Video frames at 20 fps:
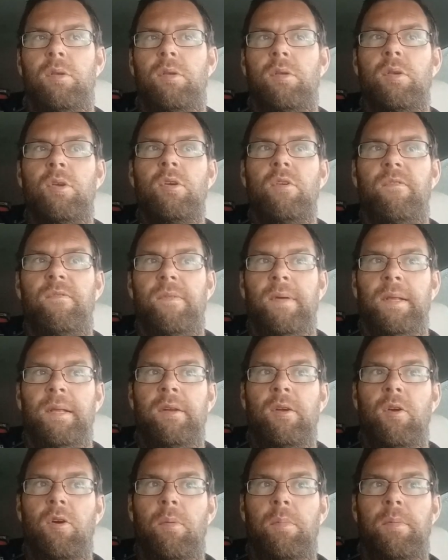you filling
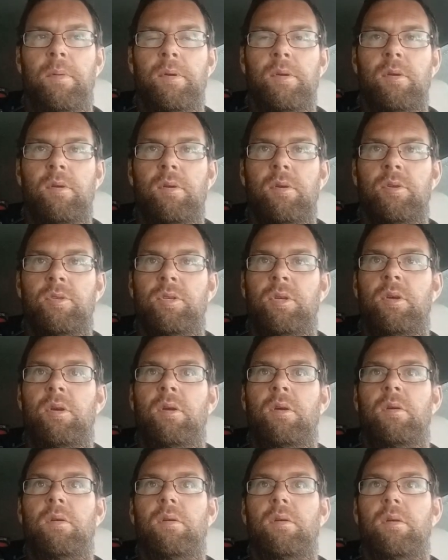it up as
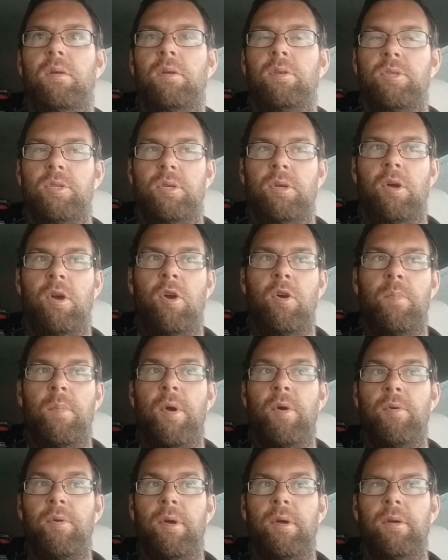a
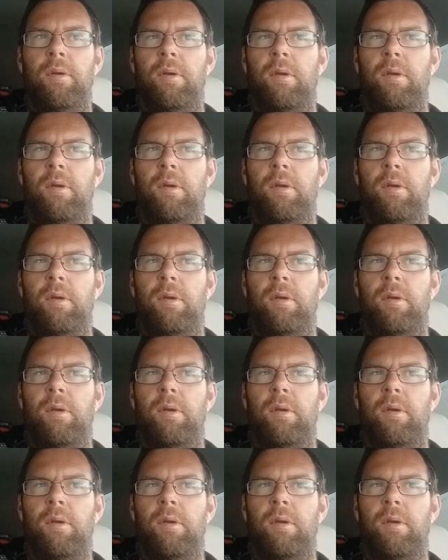homeowner